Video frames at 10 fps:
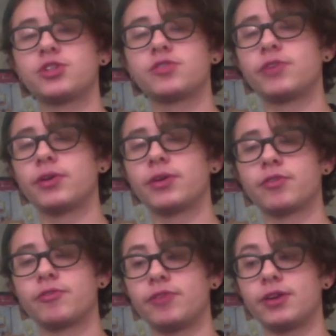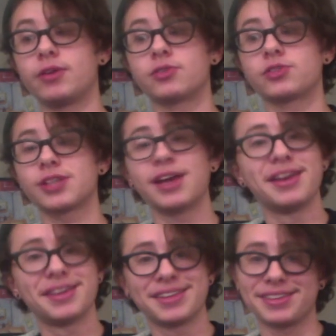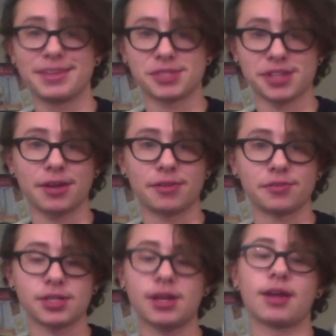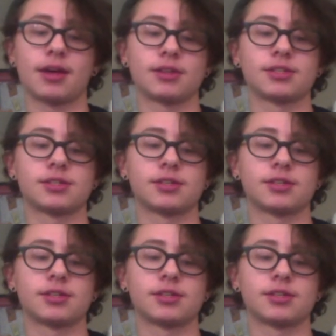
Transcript: just fearing your fears themselves, and